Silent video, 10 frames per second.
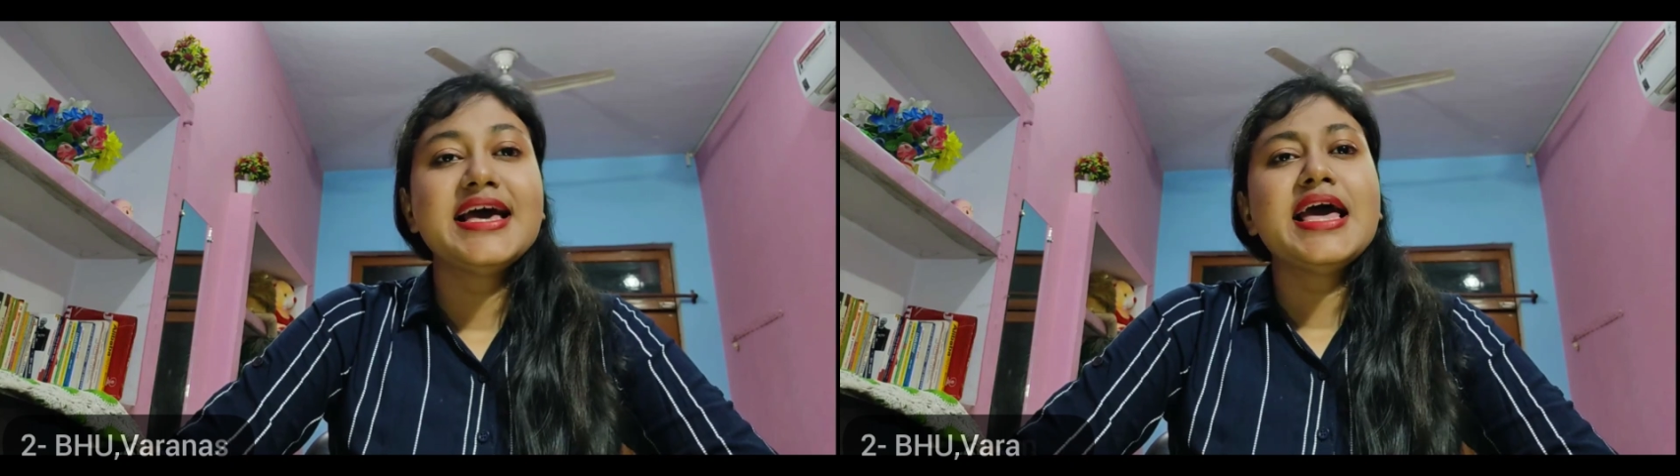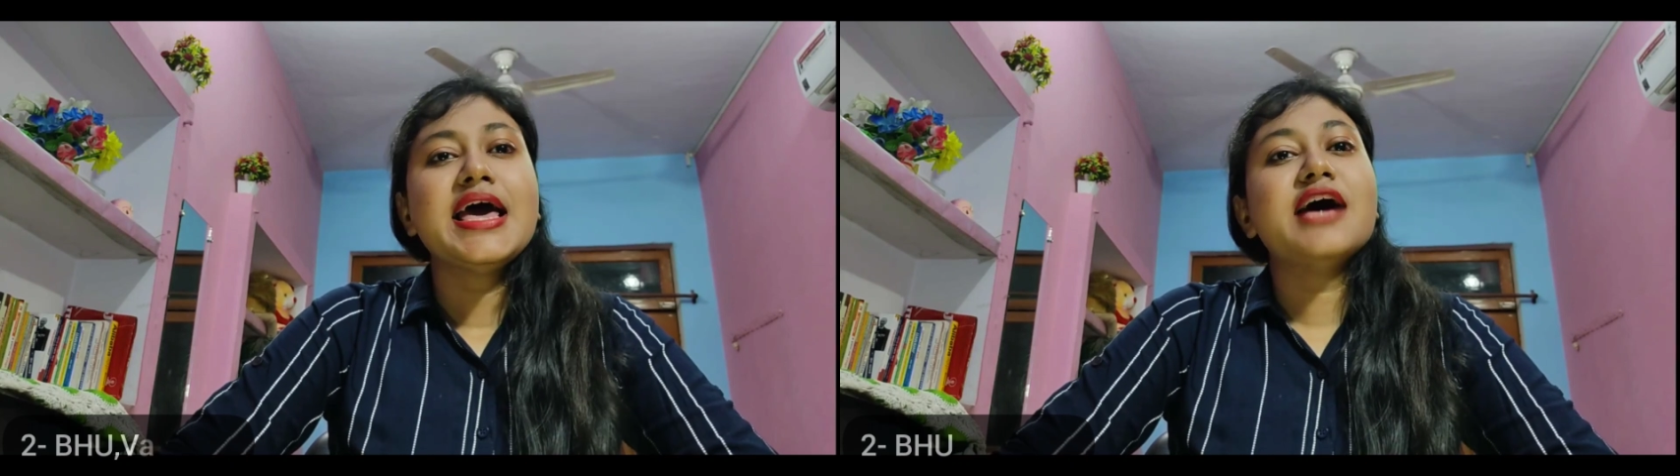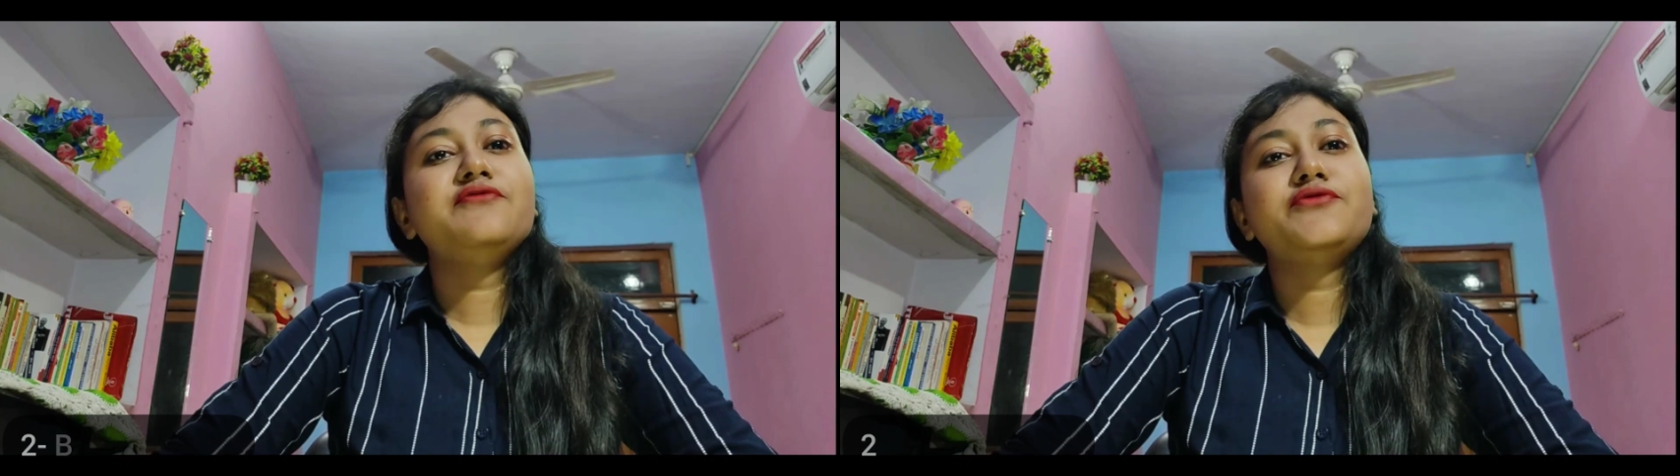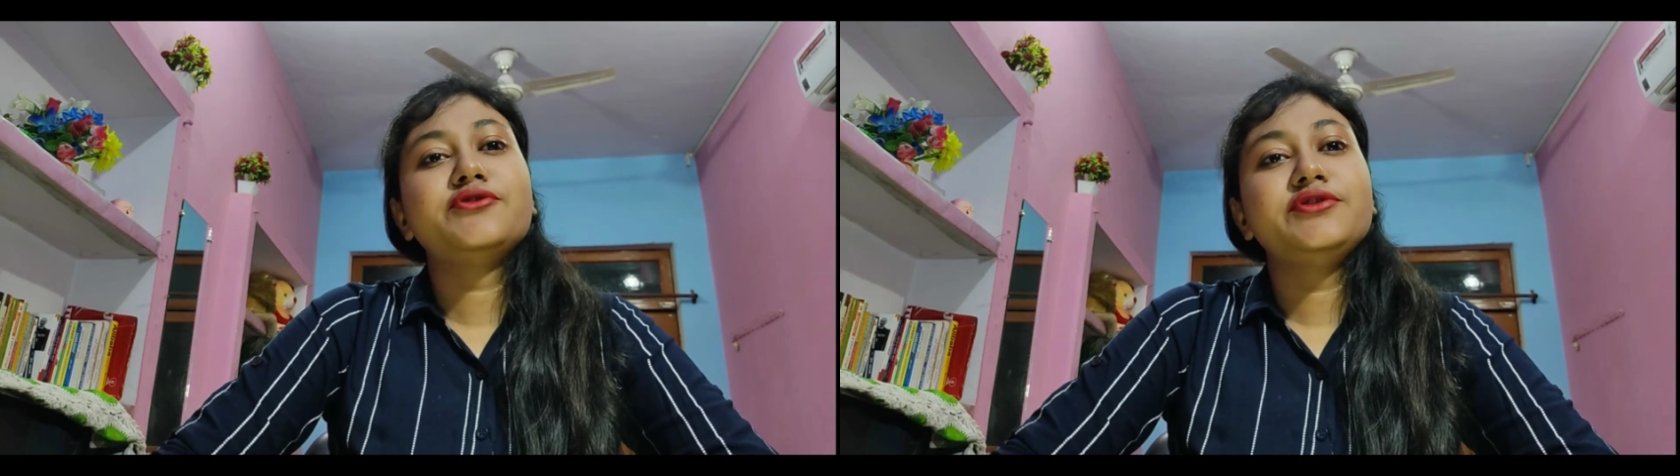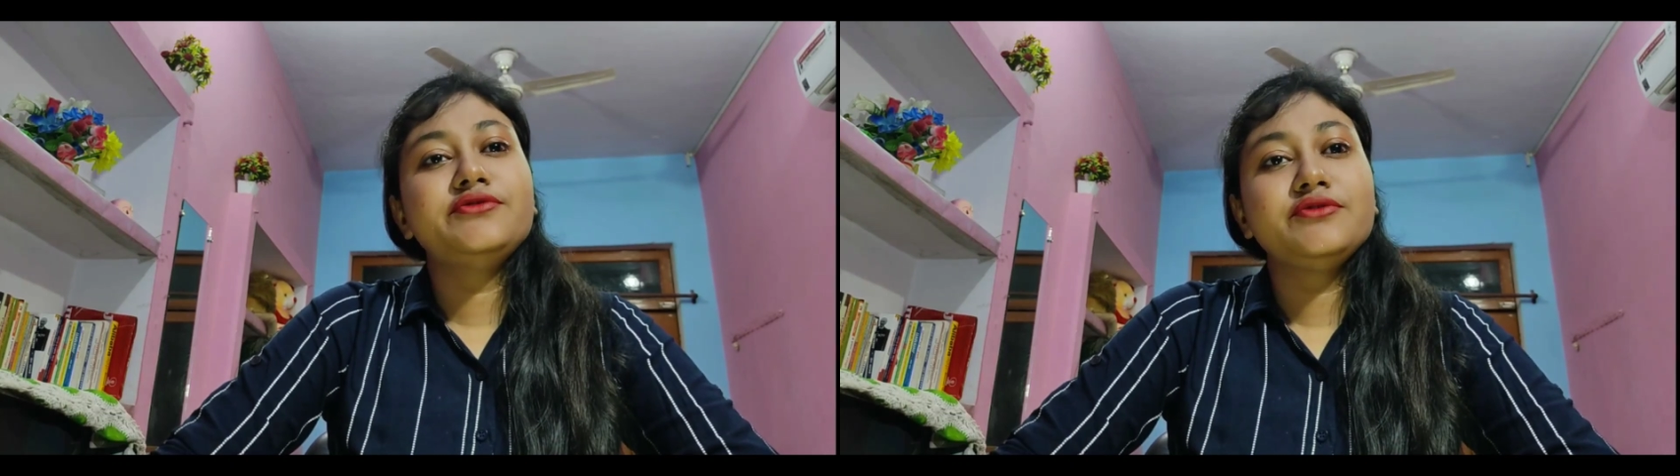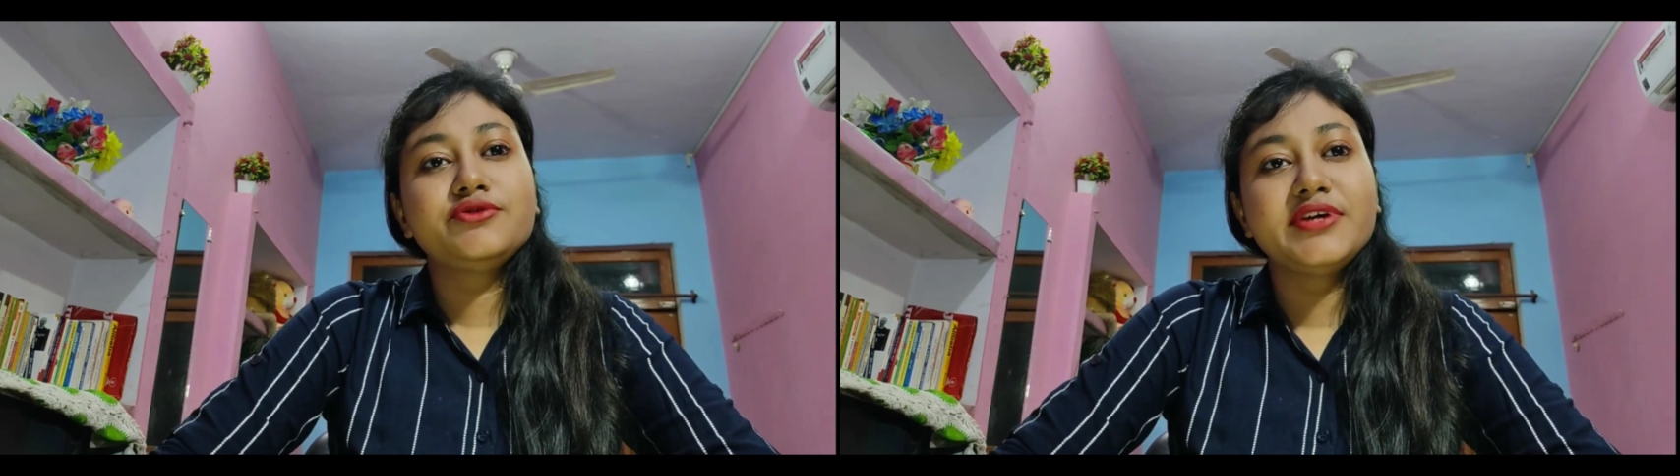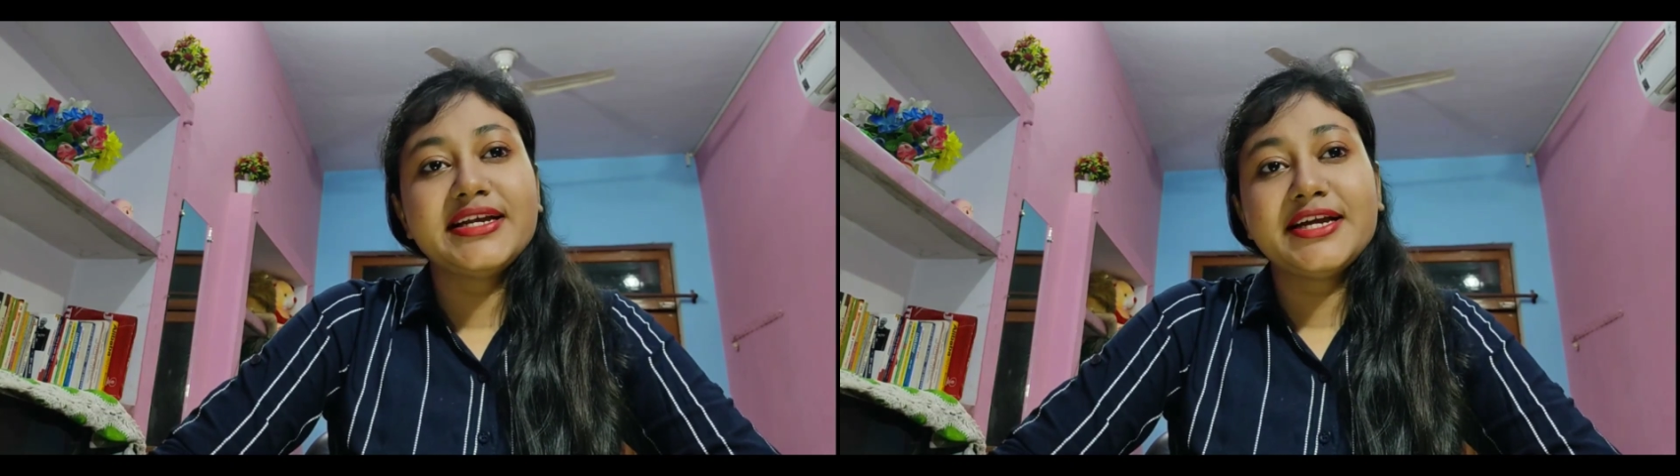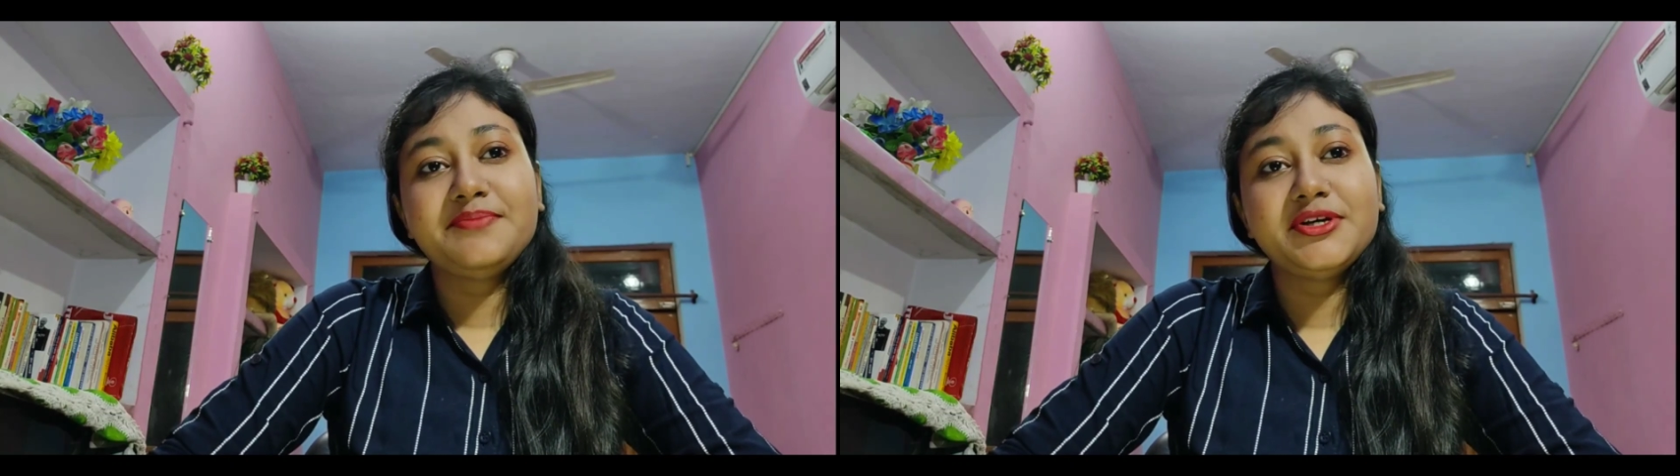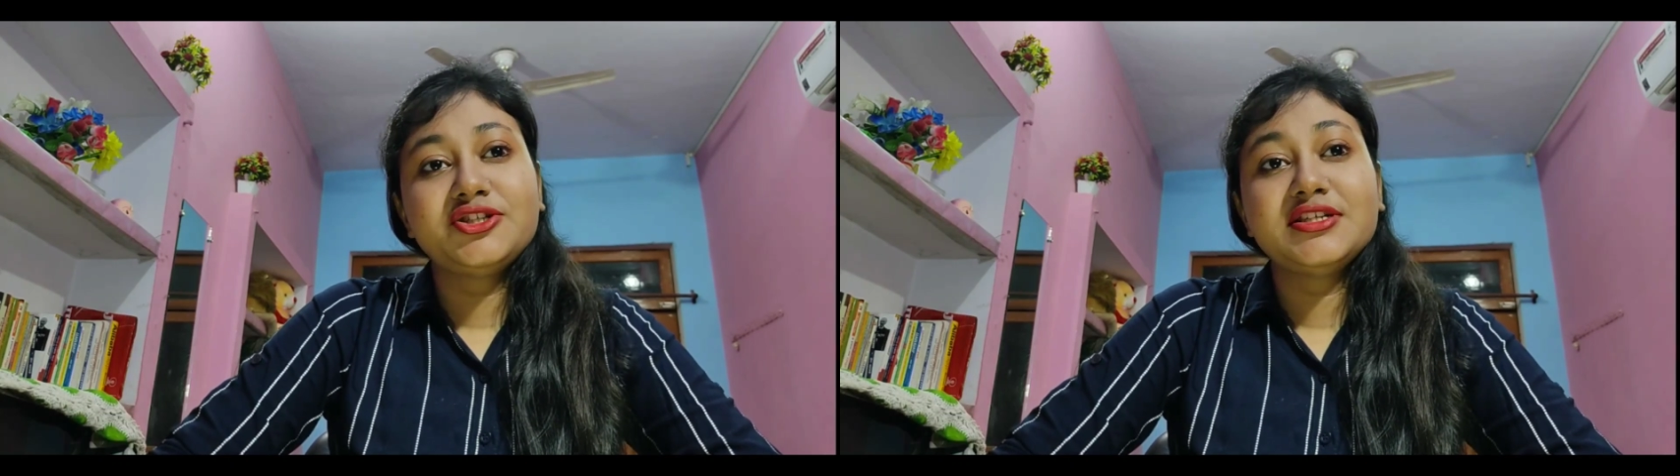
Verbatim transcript: And for to get admission in